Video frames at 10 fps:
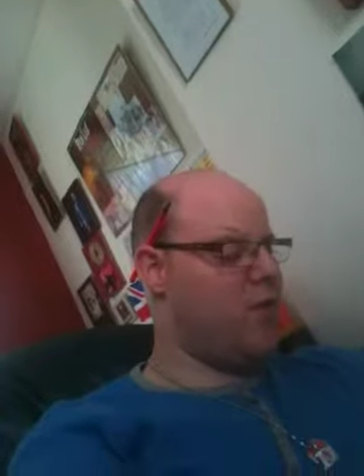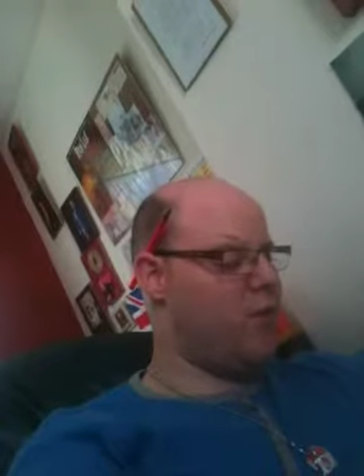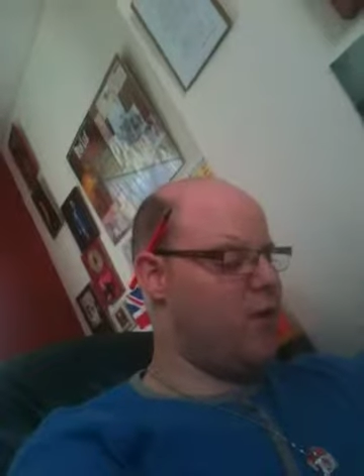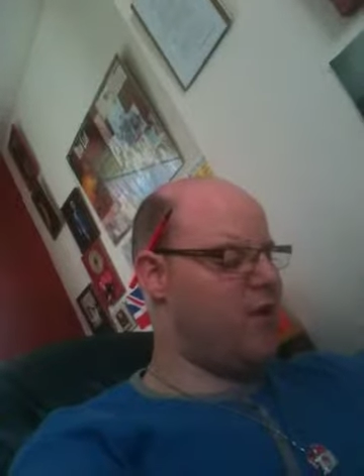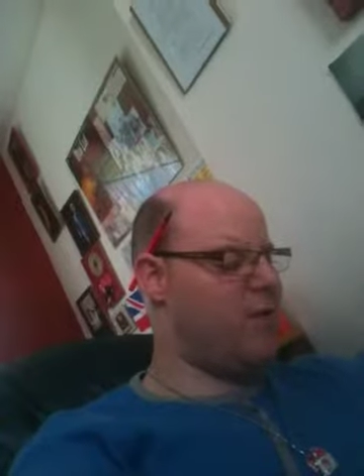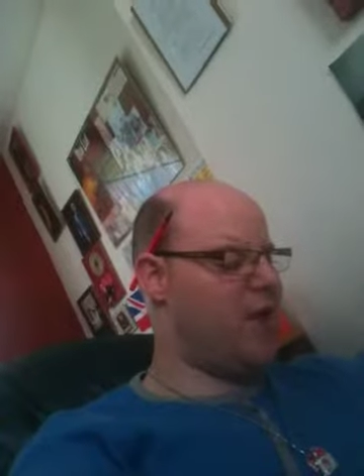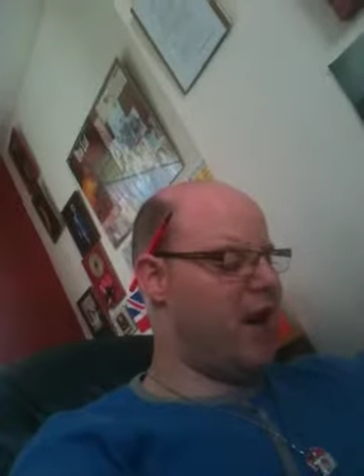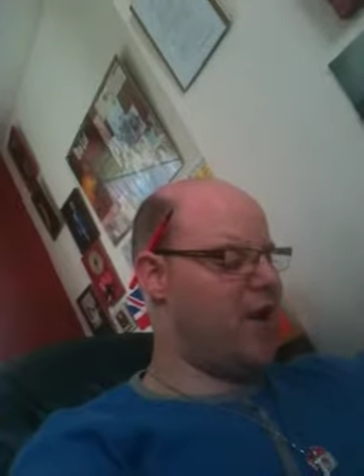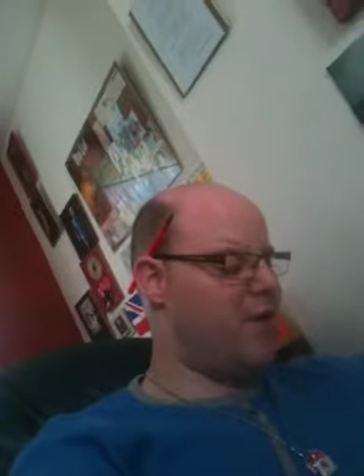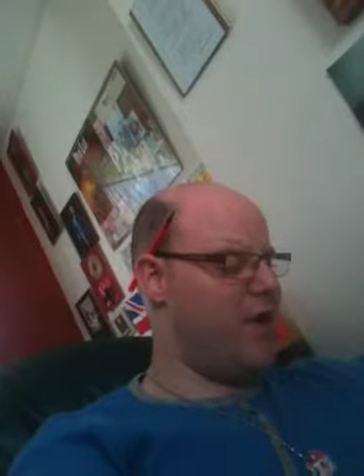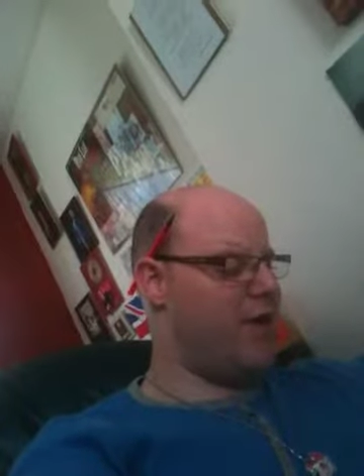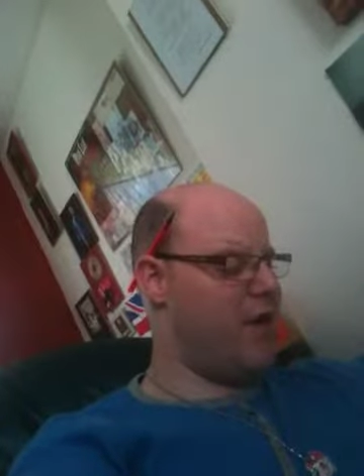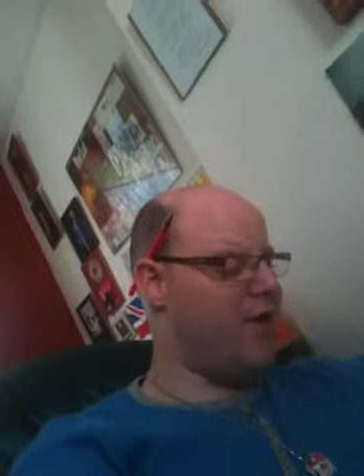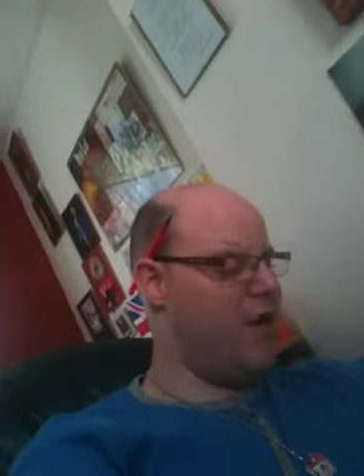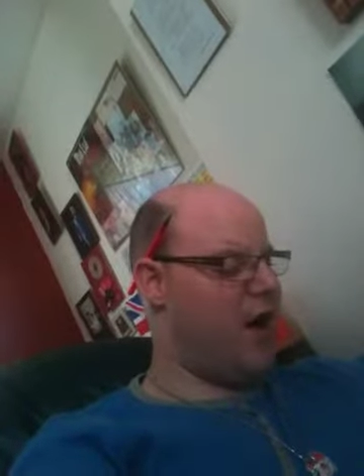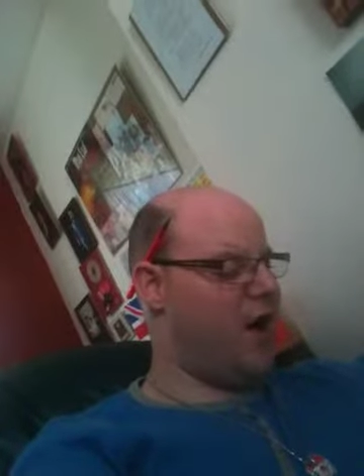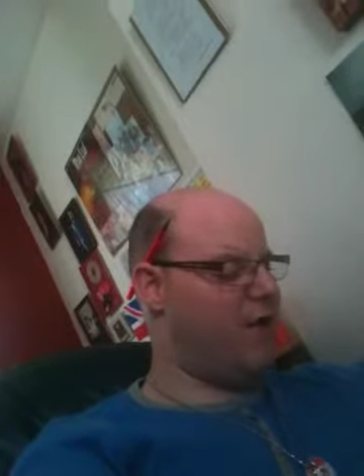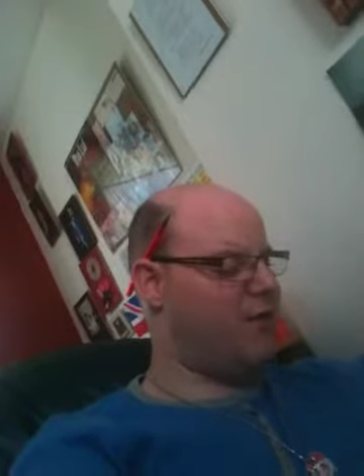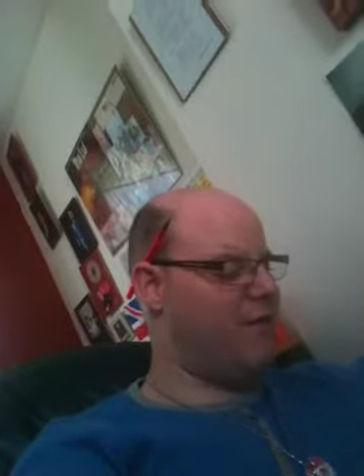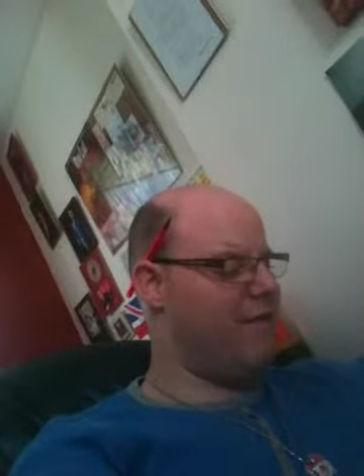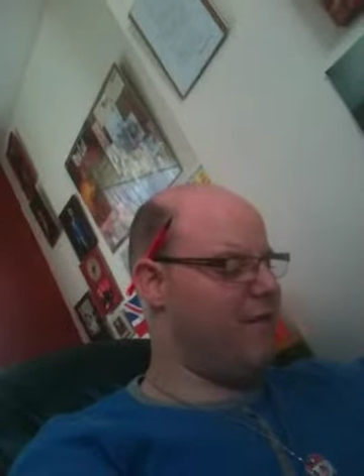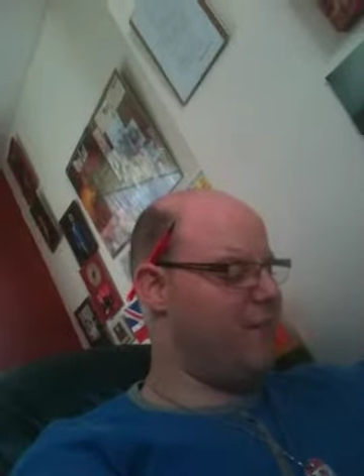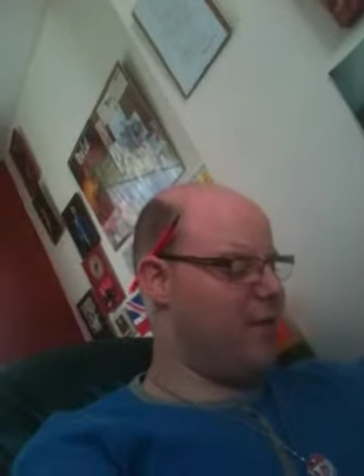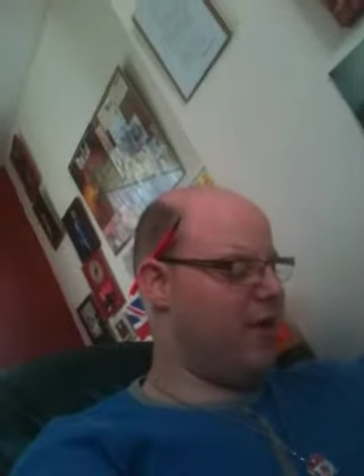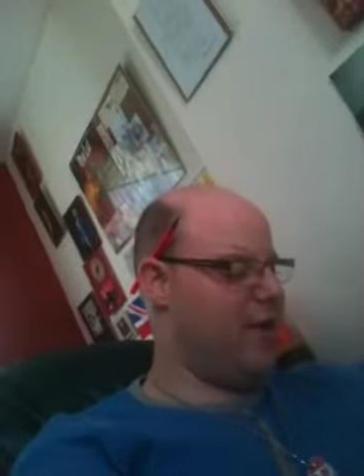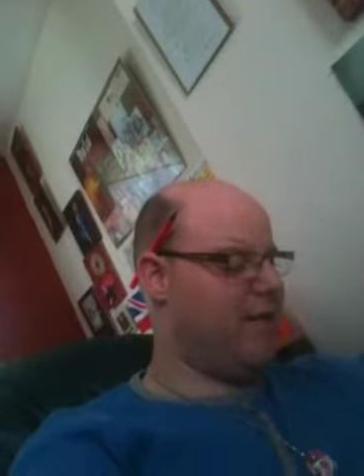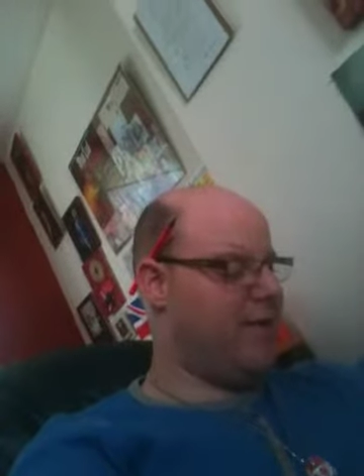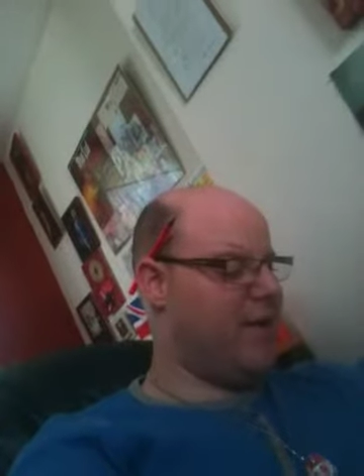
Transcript: or will you be carried in the hearts of everybody?